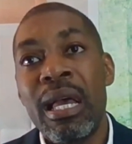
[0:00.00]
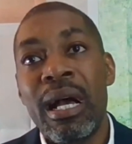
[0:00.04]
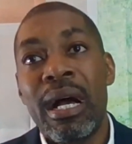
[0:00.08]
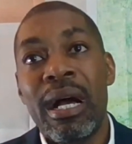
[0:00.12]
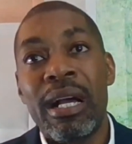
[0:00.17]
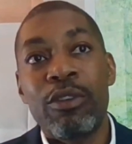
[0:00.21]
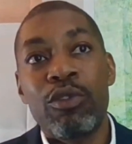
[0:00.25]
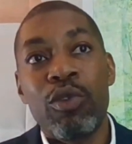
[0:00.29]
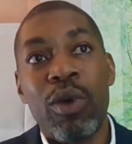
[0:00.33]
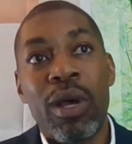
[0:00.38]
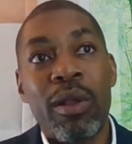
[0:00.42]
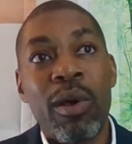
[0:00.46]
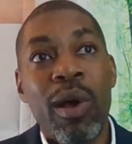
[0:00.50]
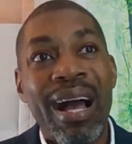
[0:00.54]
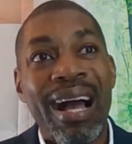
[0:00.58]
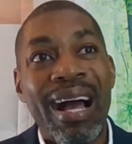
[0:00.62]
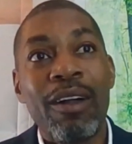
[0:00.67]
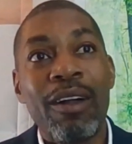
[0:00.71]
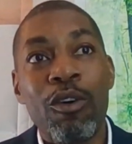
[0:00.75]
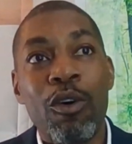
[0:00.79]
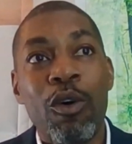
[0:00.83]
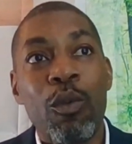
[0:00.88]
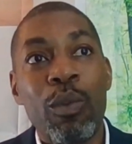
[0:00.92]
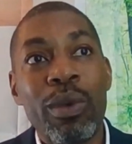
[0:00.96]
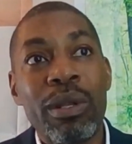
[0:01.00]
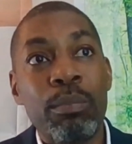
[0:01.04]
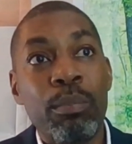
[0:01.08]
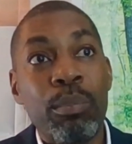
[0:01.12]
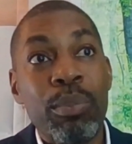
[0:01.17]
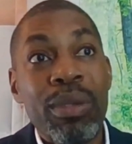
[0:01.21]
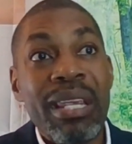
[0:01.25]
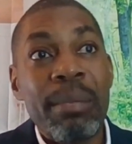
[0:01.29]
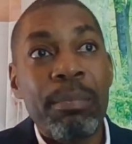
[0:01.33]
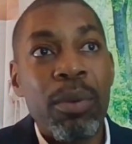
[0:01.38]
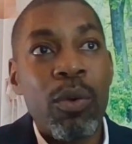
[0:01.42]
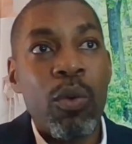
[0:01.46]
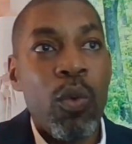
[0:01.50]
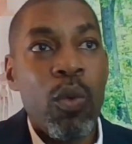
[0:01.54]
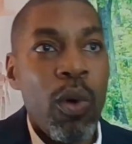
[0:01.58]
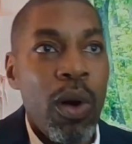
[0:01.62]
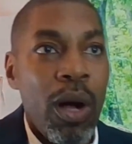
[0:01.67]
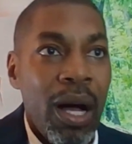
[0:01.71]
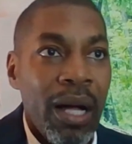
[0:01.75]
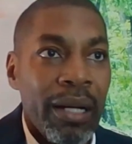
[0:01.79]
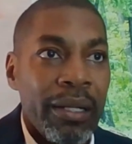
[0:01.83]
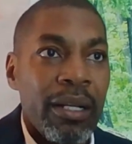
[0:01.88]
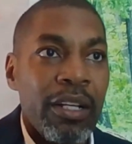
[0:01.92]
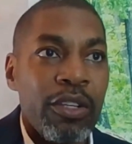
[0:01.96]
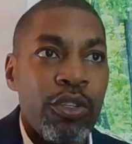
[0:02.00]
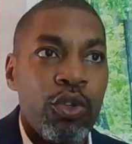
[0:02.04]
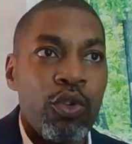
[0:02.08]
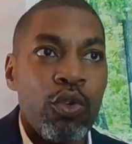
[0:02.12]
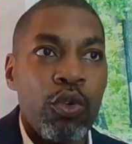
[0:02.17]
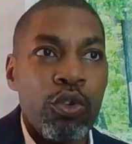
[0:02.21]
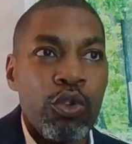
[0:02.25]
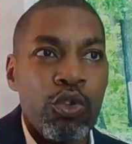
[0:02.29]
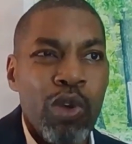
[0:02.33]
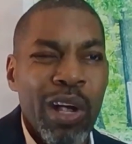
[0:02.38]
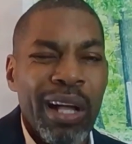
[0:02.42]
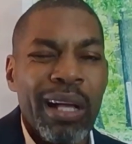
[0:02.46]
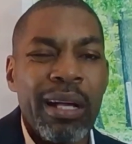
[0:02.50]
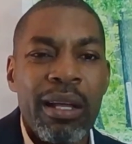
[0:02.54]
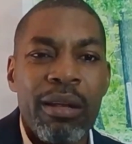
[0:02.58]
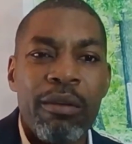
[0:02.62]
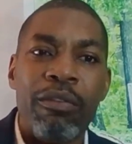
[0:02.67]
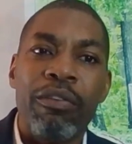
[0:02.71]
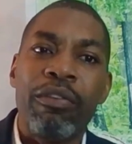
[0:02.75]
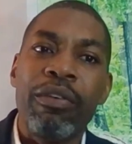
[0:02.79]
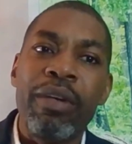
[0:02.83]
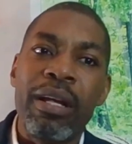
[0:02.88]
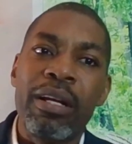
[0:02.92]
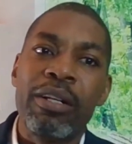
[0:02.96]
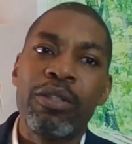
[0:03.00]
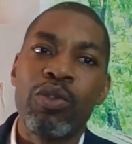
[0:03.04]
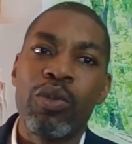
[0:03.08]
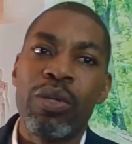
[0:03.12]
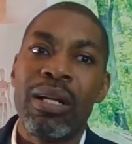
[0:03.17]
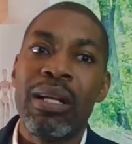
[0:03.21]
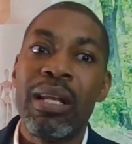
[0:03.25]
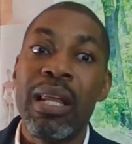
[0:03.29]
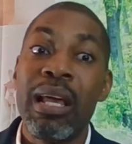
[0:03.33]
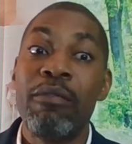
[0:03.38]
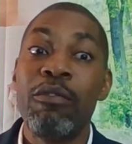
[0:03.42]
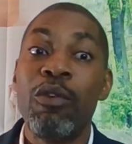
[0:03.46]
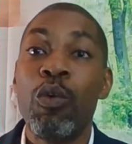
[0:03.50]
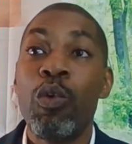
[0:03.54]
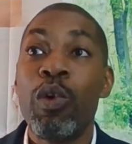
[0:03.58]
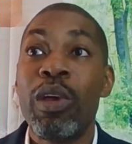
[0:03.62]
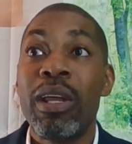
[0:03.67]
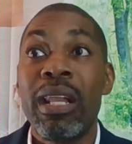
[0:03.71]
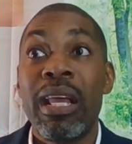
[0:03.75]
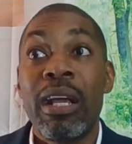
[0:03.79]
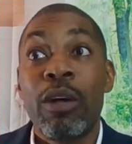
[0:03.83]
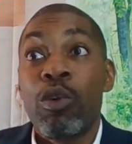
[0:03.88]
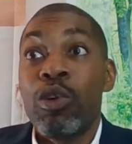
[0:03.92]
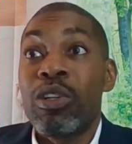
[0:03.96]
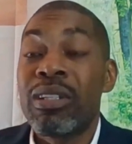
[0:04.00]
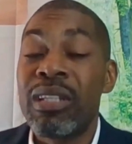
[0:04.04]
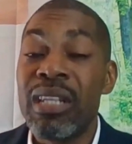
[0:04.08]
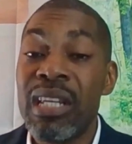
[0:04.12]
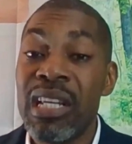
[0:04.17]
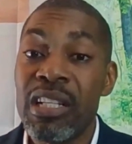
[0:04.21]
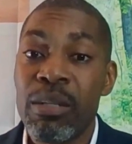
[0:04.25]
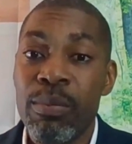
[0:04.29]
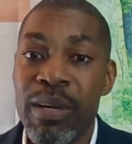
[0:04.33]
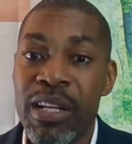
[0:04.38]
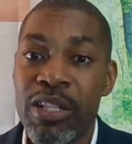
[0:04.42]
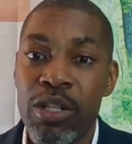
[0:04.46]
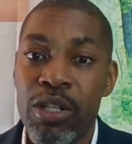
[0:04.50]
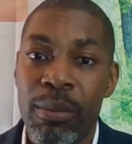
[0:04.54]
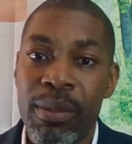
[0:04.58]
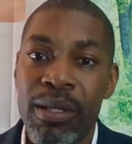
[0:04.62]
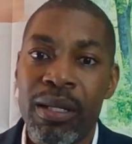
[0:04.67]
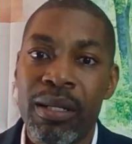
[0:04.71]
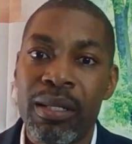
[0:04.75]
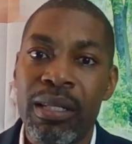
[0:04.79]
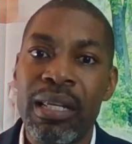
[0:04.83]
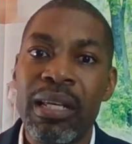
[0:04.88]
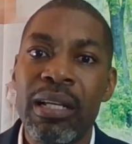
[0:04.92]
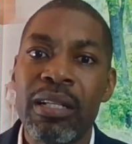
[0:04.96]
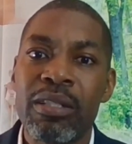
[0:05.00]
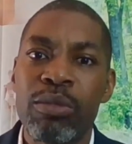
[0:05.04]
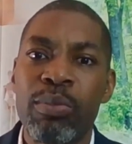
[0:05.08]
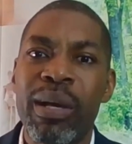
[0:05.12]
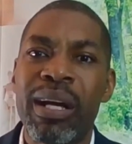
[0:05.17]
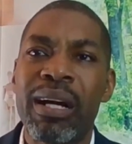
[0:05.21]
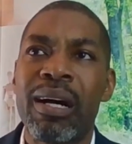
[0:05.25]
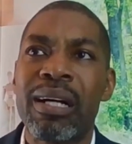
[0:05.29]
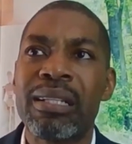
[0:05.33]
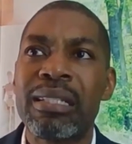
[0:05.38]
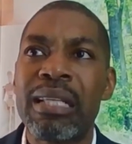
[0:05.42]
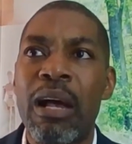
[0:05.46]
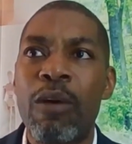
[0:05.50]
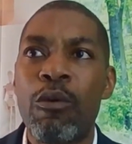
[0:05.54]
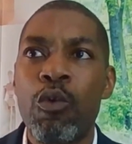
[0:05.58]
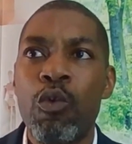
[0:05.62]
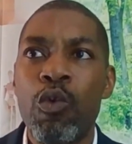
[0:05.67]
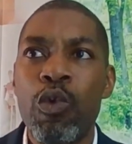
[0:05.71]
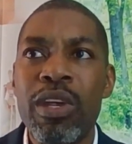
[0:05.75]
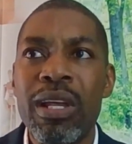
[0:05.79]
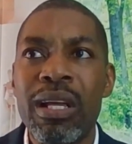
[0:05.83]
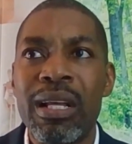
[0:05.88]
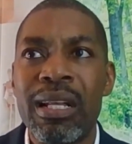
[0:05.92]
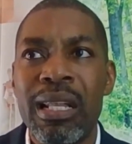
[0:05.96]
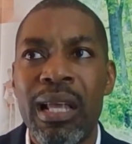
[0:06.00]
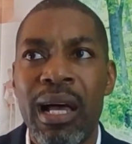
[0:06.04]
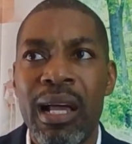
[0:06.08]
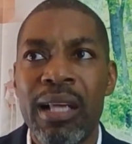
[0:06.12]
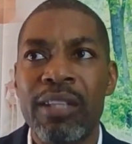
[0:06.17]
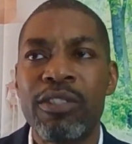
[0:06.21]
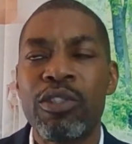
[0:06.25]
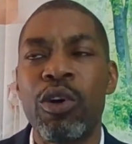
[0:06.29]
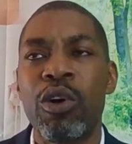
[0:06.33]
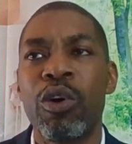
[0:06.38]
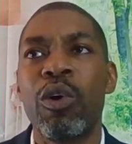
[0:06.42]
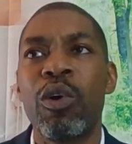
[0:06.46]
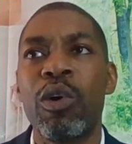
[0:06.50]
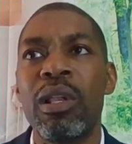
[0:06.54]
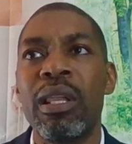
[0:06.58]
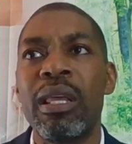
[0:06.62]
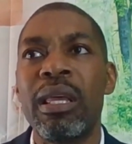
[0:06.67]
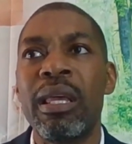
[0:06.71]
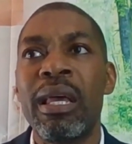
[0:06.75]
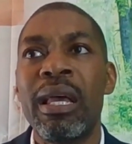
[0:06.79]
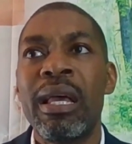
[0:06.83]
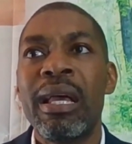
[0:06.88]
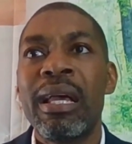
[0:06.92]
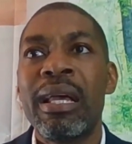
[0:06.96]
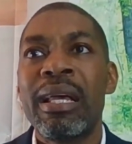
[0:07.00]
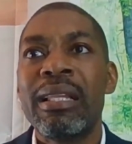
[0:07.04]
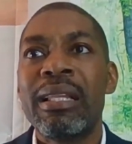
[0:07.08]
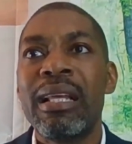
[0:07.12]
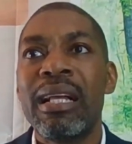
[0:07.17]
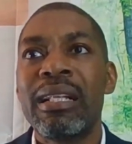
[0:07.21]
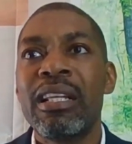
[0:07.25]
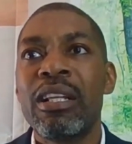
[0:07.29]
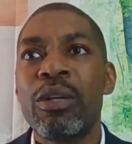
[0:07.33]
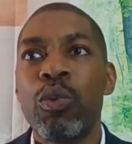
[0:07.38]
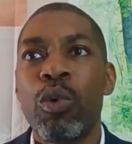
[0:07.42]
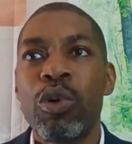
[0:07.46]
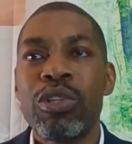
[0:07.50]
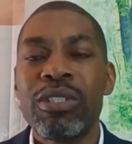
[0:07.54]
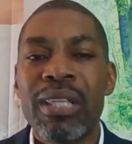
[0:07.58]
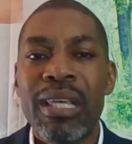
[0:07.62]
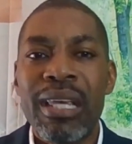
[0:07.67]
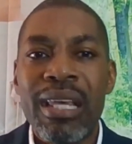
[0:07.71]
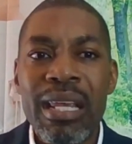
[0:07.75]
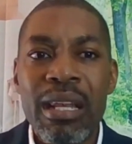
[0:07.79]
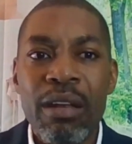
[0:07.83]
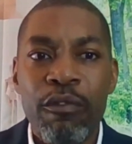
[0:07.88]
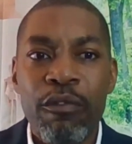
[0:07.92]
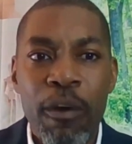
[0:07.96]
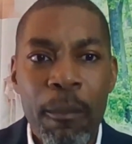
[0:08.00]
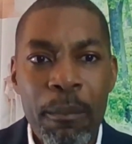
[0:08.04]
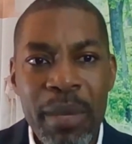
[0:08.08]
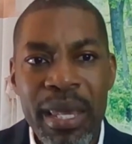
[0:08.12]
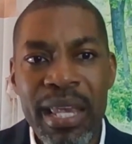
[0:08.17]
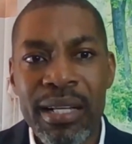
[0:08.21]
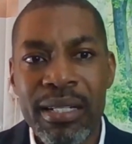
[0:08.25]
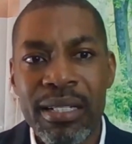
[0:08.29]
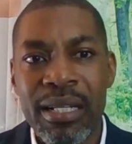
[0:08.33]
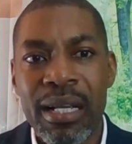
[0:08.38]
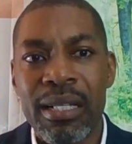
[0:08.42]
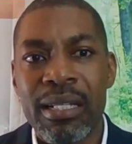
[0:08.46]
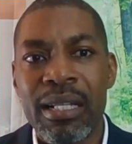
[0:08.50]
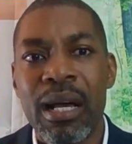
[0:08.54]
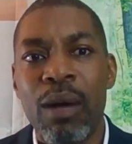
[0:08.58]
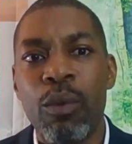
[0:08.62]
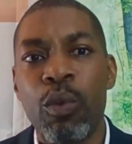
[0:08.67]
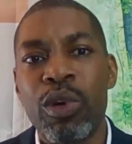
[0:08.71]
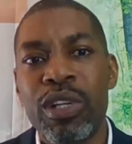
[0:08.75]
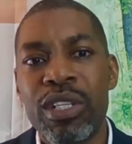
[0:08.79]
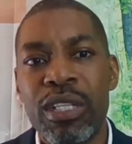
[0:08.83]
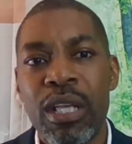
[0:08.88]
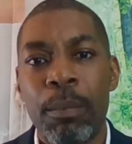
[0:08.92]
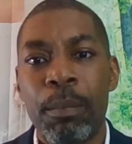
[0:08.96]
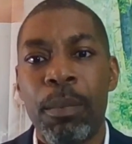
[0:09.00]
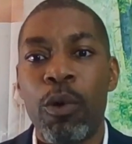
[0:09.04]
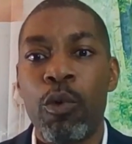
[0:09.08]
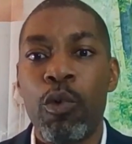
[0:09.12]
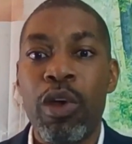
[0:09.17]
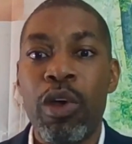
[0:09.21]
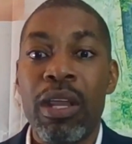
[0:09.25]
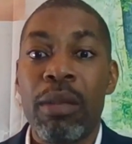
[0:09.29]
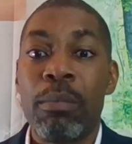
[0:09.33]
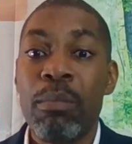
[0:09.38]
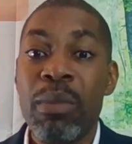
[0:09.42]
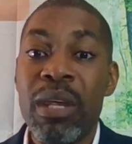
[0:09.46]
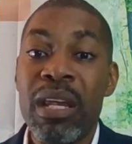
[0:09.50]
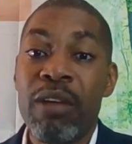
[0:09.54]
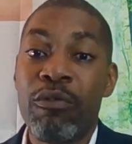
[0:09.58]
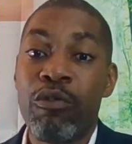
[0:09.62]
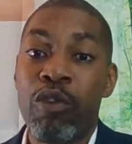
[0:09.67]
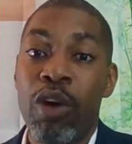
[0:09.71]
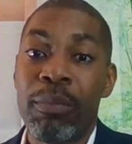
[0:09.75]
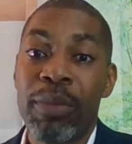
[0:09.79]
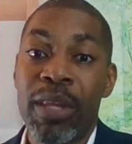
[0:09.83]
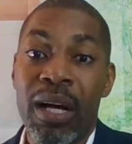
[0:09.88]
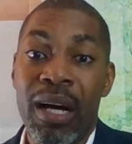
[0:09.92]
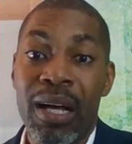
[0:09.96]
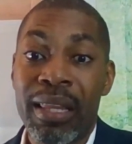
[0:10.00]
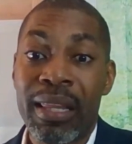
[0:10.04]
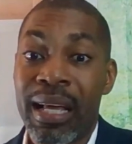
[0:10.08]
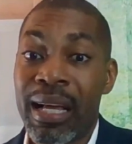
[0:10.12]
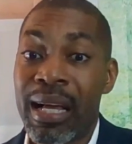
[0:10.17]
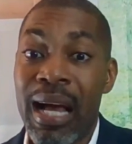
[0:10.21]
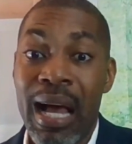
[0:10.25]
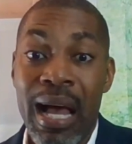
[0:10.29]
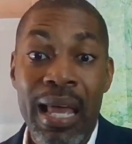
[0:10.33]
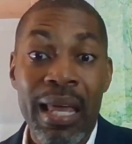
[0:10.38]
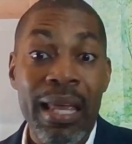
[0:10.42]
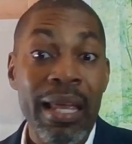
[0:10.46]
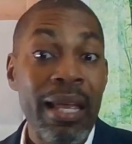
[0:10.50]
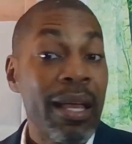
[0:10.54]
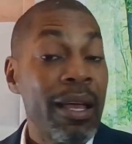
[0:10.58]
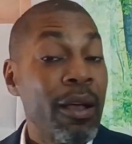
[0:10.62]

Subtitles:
I tried to hang out with people who understood track and field to the level where they could teach me some of the things, because I realized early that it was information that would separate me from the other guy.